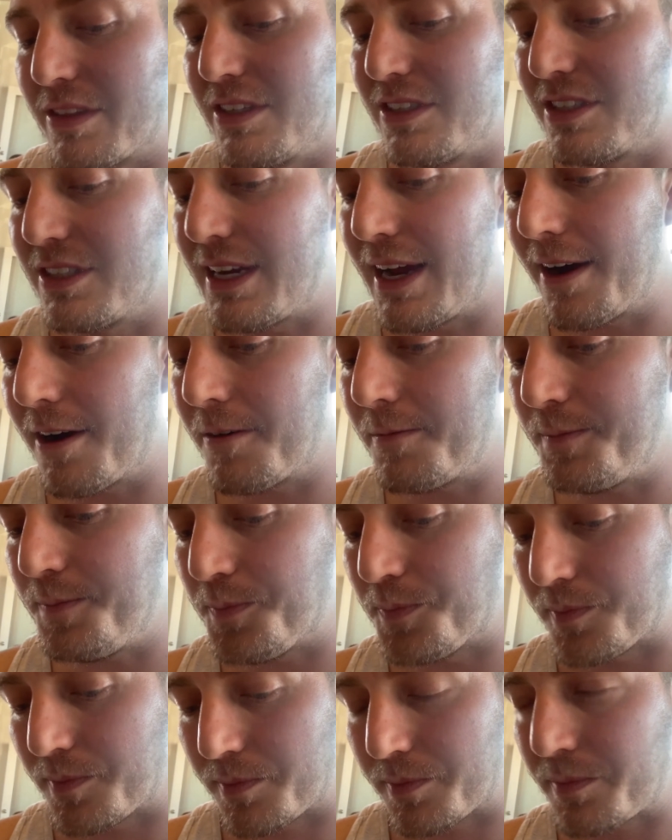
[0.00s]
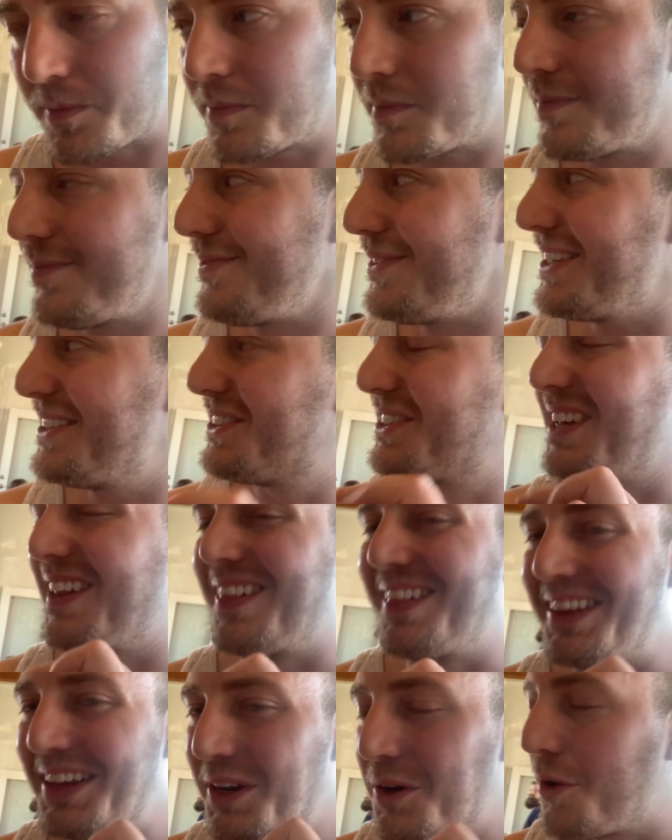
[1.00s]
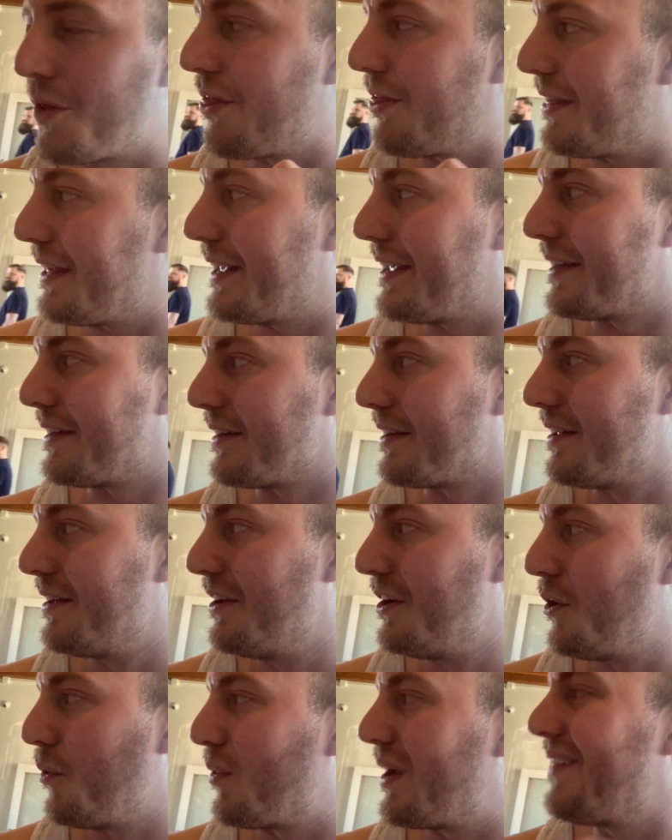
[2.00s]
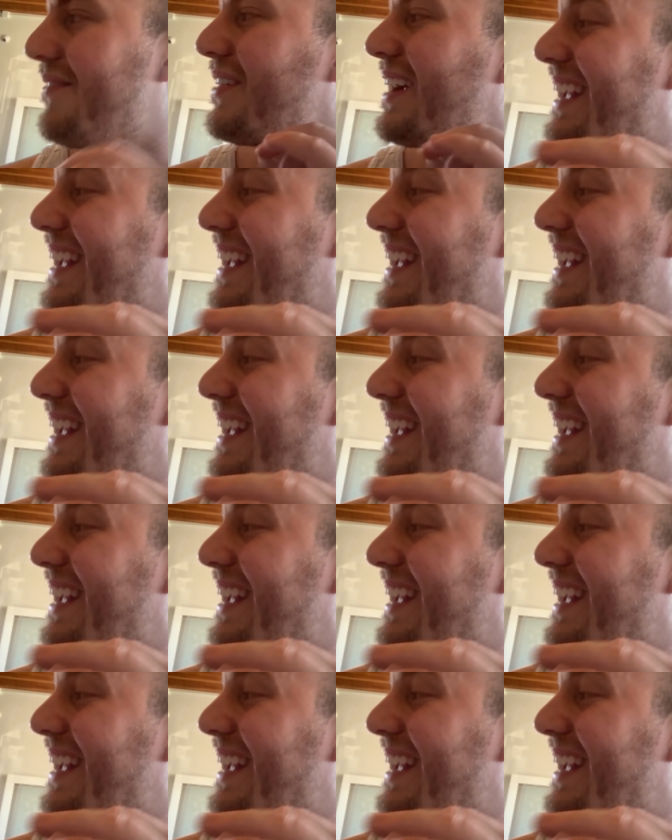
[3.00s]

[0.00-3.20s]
this stout, it's a little thin. Whenever